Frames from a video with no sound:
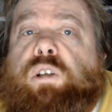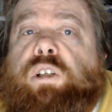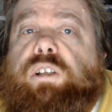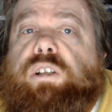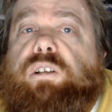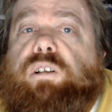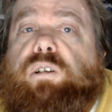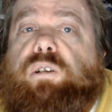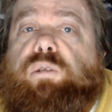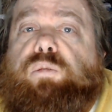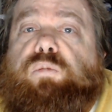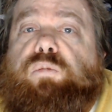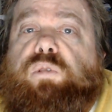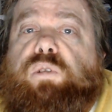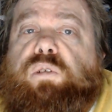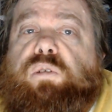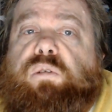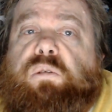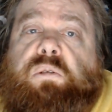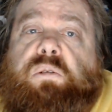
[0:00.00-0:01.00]
You know,
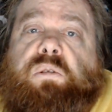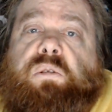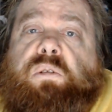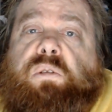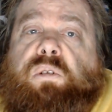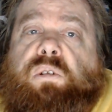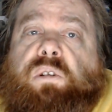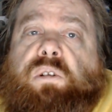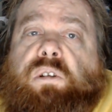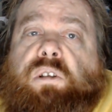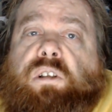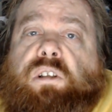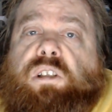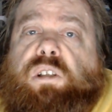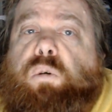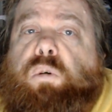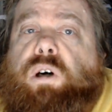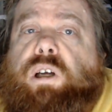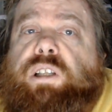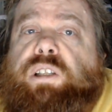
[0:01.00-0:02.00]
the
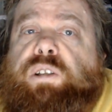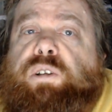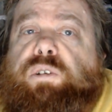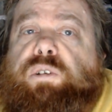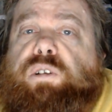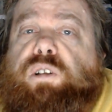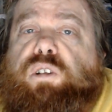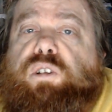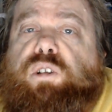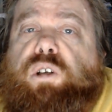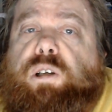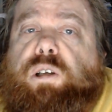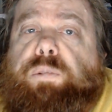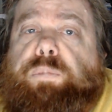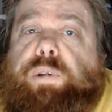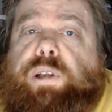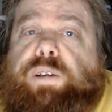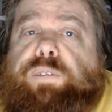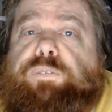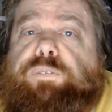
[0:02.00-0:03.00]
ones who look like he's
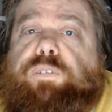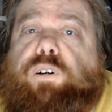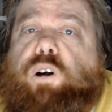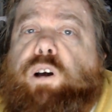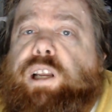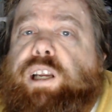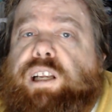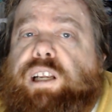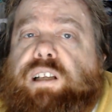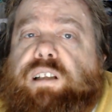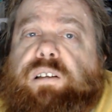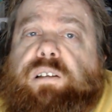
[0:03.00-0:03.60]
been fighting